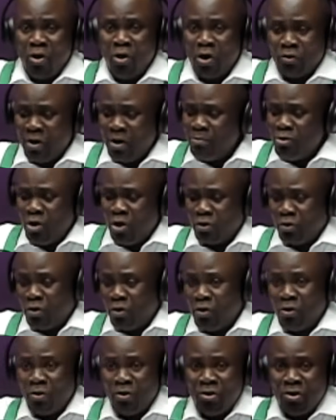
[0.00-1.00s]
or maybe or
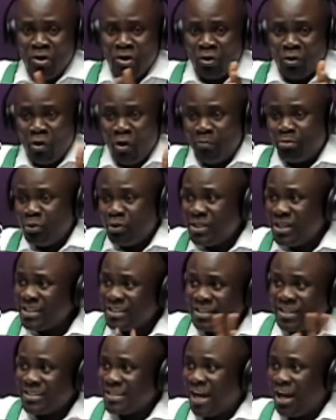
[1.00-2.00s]
no
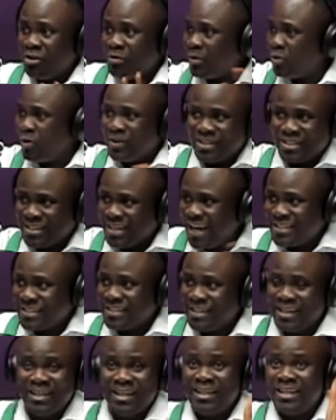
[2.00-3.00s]
computation is on
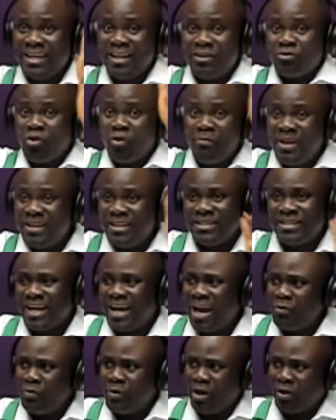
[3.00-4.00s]
Tiasi, and the end to be
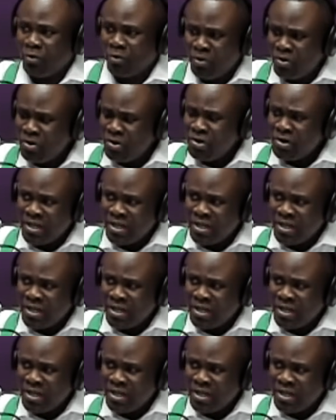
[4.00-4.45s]
design,